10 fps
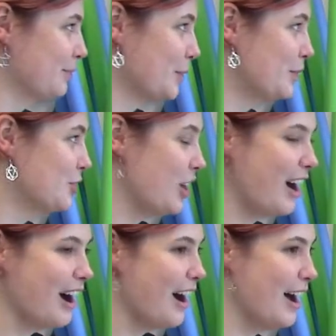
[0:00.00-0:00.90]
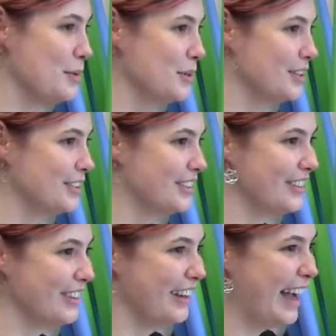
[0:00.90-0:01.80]
Which I would
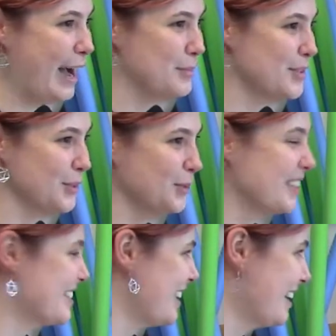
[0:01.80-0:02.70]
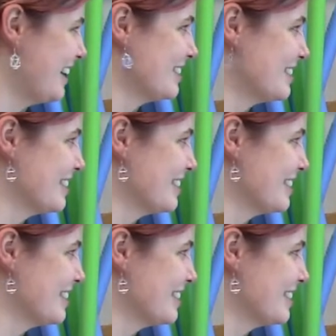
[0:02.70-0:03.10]
absolutely say yes.